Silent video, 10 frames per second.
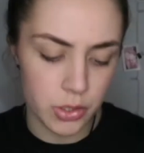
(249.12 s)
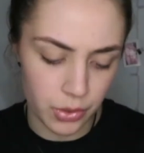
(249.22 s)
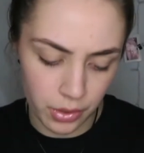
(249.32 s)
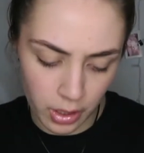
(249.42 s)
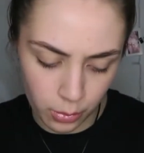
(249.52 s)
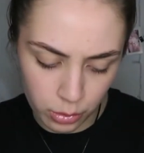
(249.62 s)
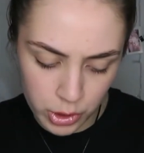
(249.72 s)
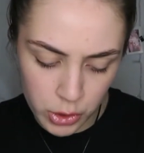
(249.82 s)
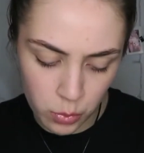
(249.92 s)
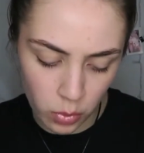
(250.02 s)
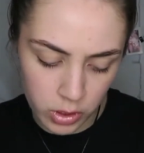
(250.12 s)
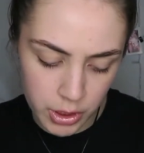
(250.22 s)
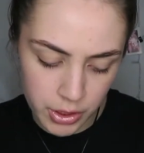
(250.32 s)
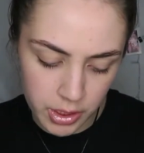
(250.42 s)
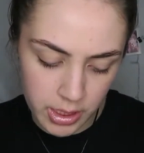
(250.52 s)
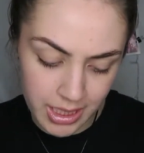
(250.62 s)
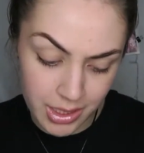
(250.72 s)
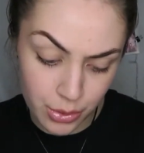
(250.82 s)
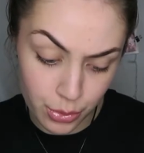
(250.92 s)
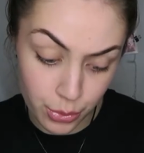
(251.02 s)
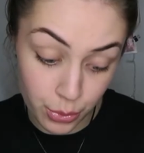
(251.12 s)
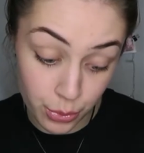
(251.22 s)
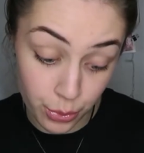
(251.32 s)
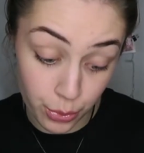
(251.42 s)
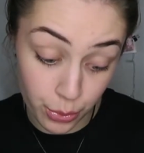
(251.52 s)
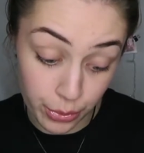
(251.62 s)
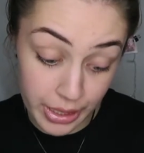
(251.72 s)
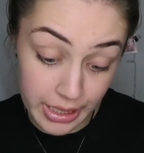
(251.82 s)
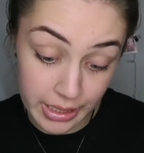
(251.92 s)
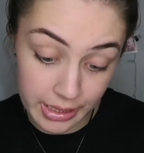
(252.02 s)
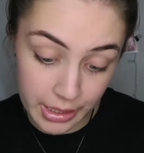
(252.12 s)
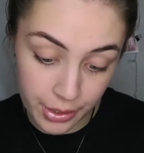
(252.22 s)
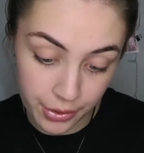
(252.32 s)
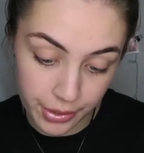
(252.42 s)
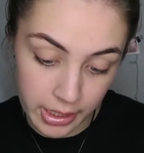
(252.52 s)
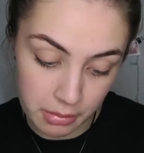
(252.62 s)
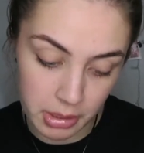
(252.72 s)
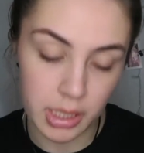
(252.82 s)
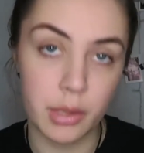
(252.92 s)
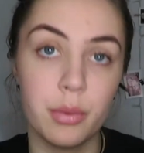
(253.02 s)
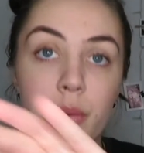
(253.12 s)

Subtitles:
So I will swatch it. It's really creamy.